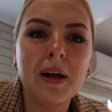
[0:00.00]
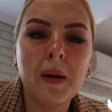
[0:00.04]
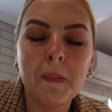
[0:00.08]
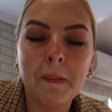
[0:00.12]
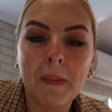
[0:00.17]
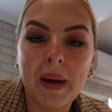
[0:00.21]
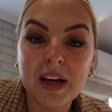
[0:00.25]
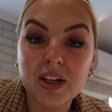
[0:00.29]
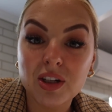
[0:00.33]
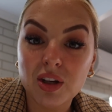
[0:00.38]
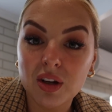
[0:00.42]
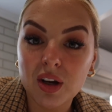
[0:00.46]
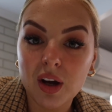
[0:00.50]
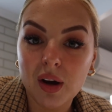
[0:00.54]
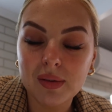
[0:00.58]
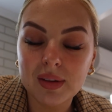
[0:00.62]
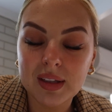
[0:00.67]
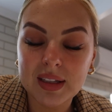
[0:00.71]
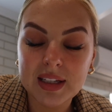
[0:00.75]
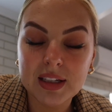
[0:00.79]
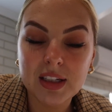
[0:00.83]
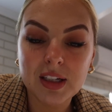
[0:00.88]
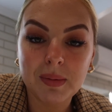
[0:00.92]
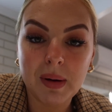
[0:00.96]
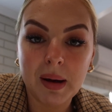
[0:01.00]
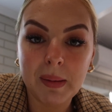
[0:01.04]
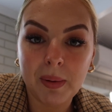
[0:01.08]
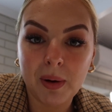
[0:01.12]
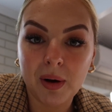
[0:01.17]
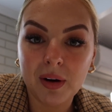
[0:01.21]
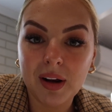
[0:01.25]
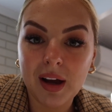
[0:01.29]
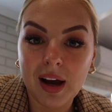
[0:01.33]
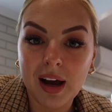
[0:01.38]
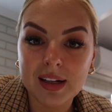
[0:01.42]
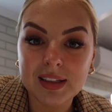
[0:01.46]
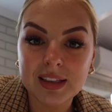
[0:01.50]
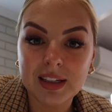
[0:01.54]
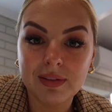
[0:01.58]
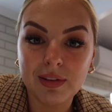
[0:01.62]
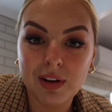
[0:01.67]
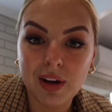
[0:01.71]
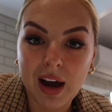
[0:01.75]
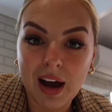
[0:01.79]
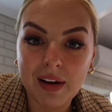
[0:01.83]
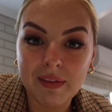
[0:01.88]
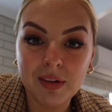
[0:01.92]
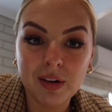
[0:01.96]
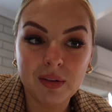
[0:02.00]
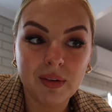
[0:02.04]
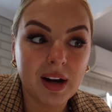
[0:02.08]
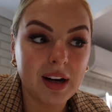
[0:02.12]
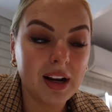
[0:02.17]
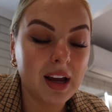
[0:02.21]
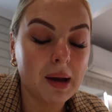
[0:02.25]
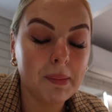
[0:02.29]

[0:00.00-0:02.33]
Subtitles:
Make sure you go and listen to my podcast if you haven't already.